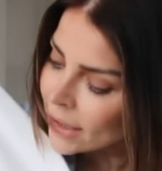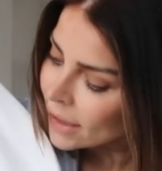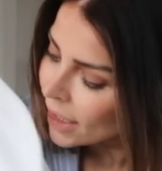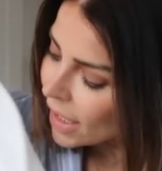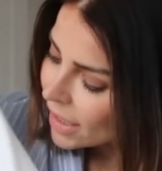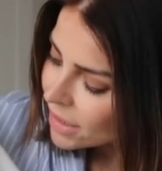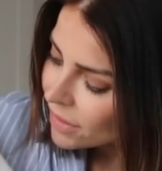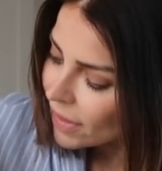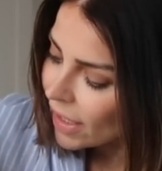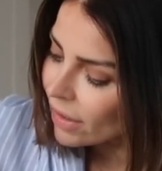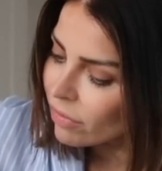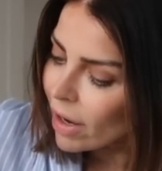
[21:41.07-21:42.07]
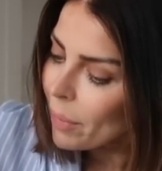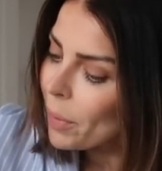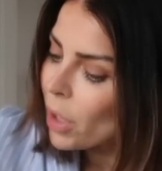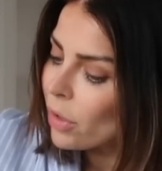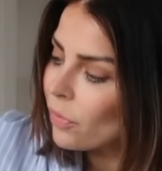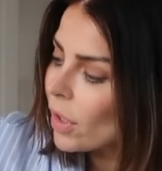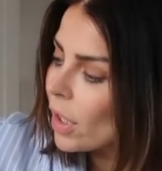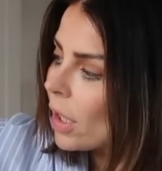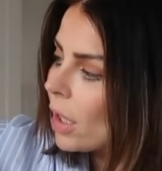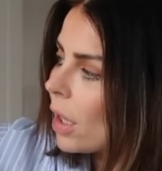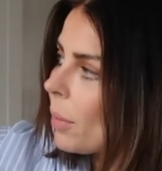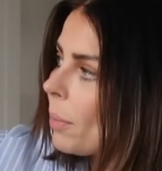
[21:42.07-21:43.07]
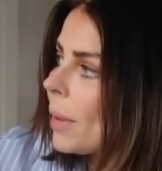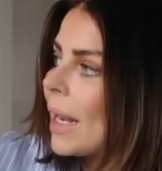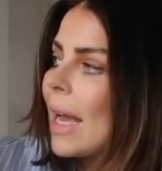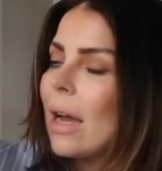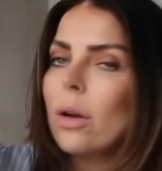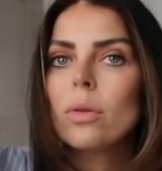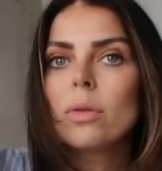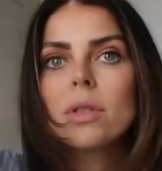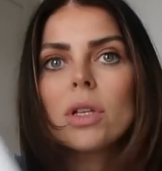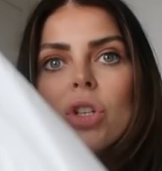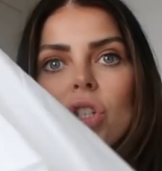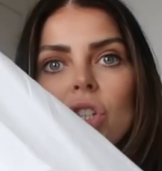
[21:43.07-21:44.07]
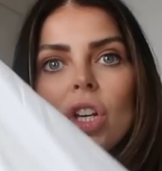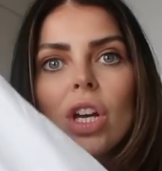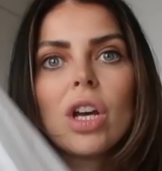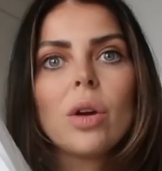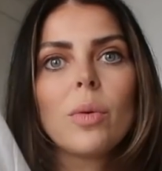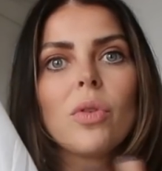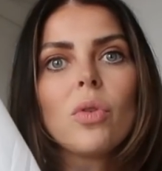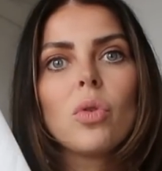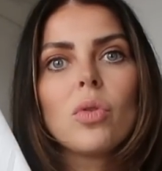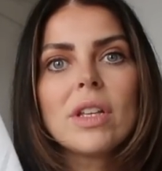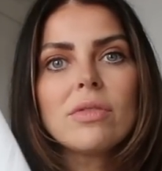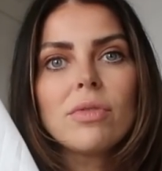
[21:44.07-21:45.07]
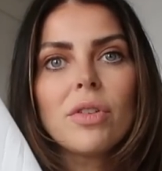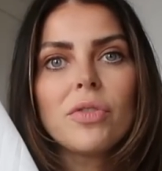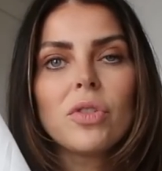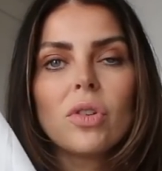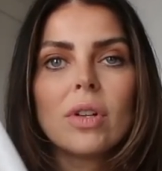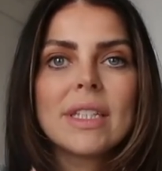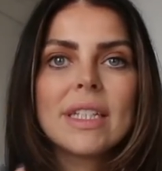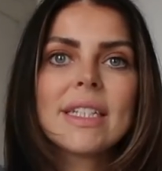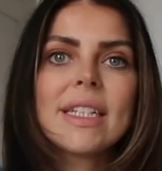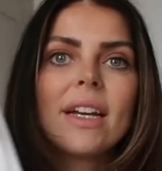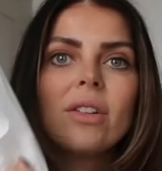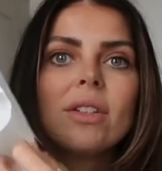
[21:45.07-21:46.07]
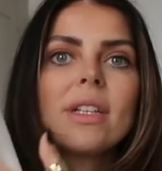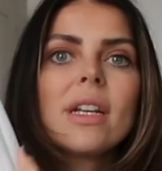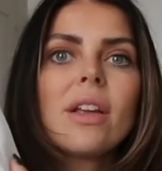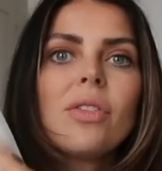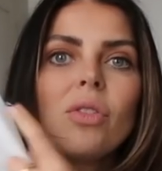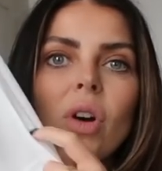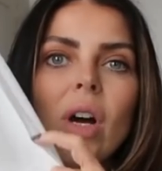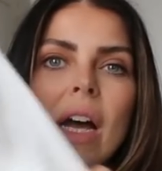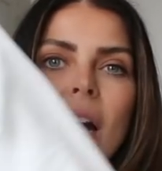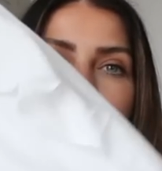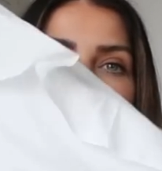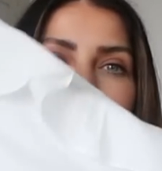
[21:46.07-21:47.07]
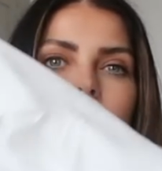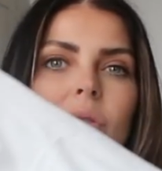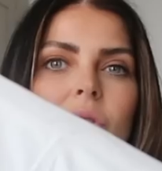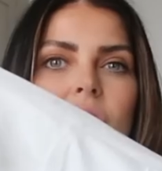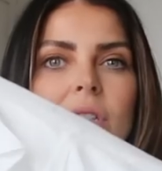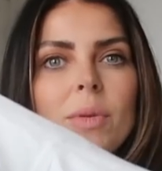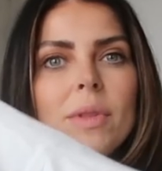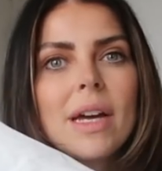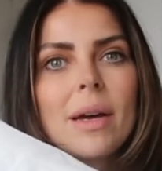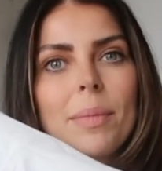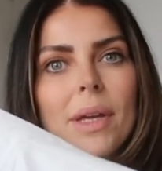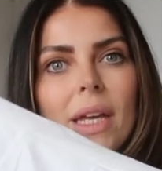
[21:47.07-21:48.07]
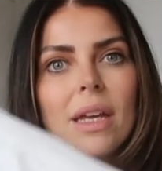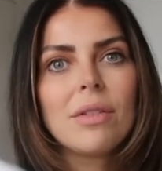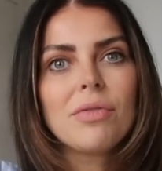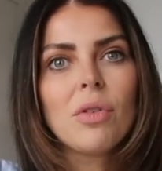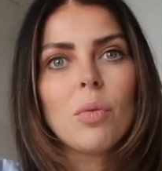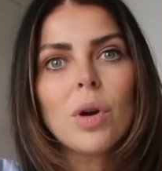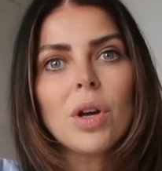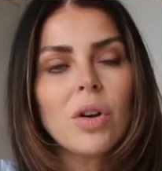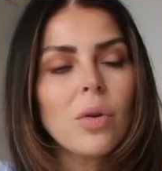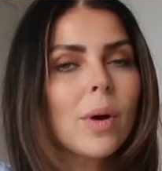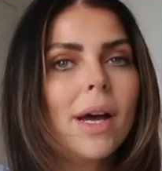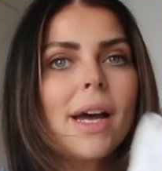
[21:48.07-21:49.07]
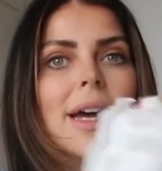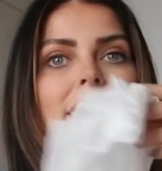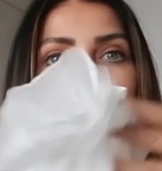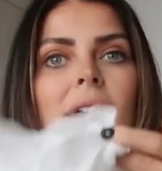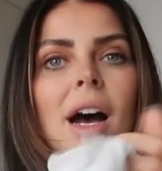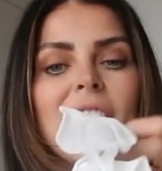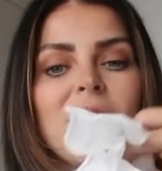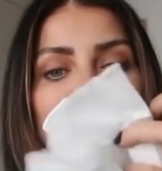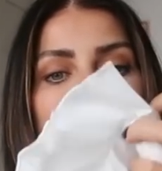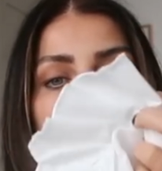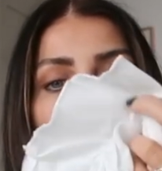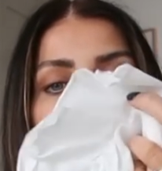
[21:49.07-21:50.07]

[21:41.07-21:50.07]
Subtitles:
kind of like wrap over blouse shirt with all these ruffle details, and I thought how gorgeous would that be for workwear. I also